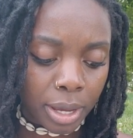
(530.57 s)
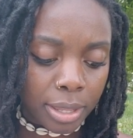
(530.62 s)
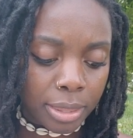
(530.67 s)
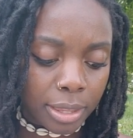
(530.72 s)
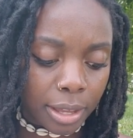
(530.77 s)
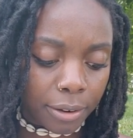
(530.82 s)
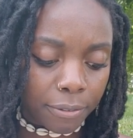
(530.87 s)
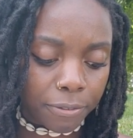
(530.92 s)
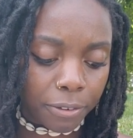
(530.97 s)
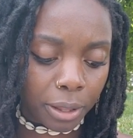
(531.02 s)

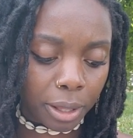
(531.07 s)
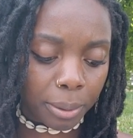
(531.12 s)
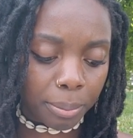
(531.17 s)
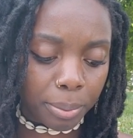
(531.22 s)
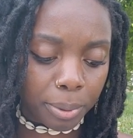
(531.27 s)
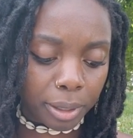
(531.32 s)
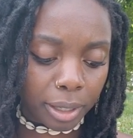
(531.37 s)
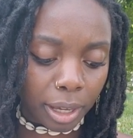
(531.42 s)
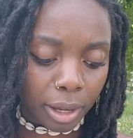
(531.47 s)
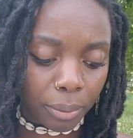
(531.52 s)
Then Philip
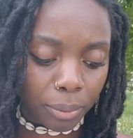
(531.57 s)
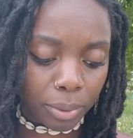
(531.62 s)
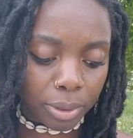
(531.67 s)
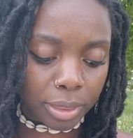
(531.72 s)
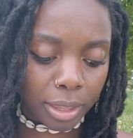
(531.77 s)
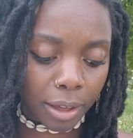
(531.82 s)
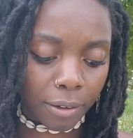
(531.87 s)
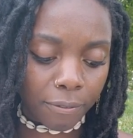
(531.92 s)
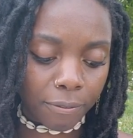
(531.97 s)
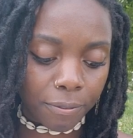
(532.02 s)
began with
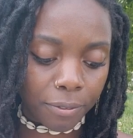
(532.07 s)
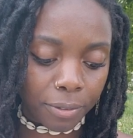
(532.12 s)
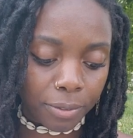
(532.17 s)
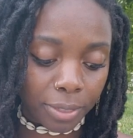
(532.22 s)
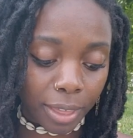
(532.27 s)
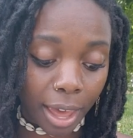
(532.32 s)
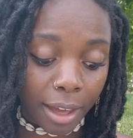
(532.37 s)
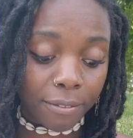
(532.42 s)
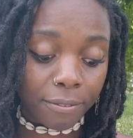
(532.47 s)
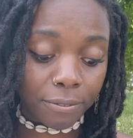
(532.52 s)

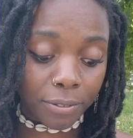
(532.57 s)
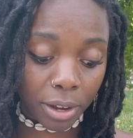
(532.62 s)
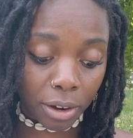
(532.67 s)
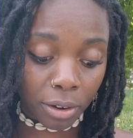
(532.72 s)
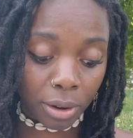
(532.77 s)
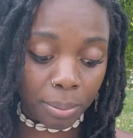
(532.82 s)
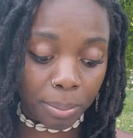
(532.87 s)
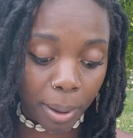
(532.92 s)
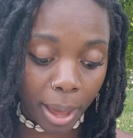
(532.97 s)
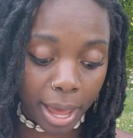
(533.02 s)
that
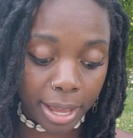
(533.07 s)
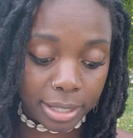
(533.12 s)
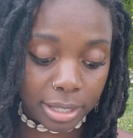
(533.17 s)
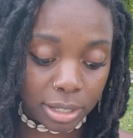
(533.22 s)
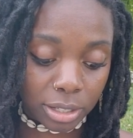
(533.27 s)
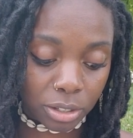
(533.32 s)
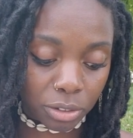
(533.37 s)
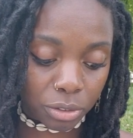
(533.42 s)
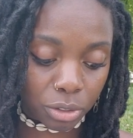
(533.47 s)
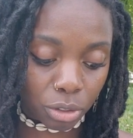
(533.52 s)
very
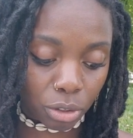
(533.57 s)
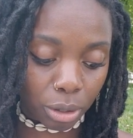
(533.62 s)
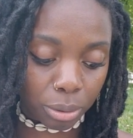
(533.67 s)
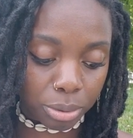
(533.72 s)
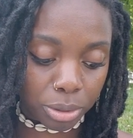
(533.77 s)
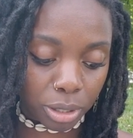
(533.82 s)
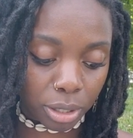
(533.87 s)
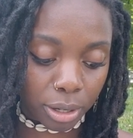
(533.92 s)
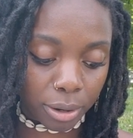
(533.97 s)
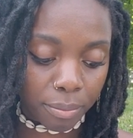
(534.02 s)
passage of
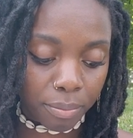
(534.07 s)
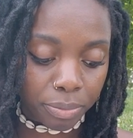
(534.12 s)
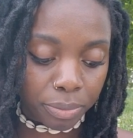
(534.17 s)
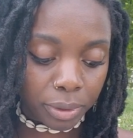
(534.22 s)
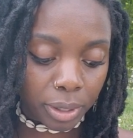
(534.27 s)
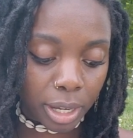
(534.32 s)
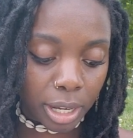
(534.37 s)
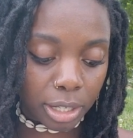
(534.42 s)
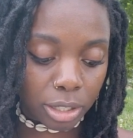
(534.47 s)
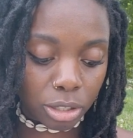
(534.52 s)
scripture
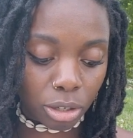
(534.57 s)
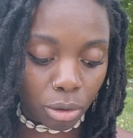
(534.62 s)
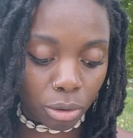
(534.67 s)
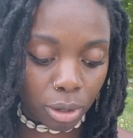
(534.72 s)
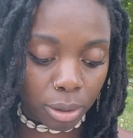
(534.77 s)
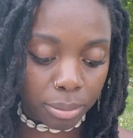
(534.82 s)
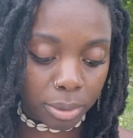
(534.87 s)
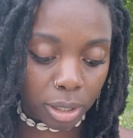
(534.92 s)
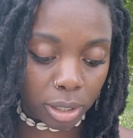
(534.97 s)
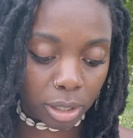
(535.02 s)
and told
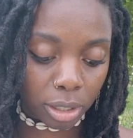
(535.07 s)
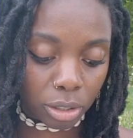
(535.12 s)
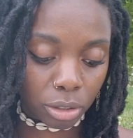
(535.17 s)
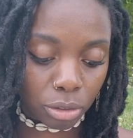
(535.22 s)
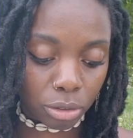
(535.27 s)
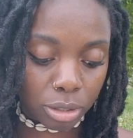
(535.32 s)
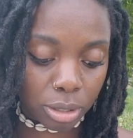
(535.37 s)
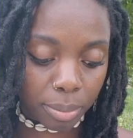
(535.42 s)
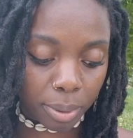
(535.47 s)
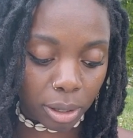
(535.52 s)
him the good
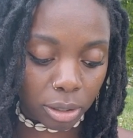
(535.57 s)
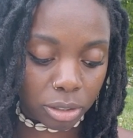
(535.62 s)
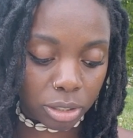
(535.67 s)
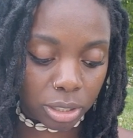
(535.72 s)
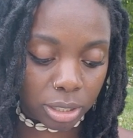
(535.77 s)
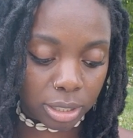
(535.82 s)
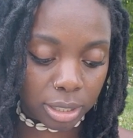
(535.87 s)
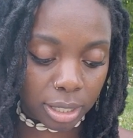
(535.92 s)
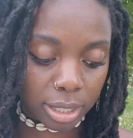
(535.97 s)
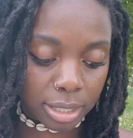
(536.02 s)
news about
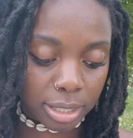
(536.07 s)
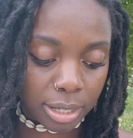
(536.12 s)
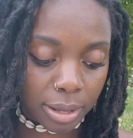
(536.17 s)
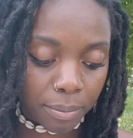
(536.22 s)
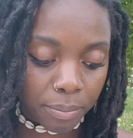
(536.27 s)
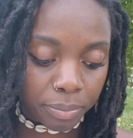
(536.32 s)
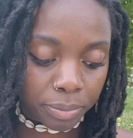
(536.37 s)
Jesus.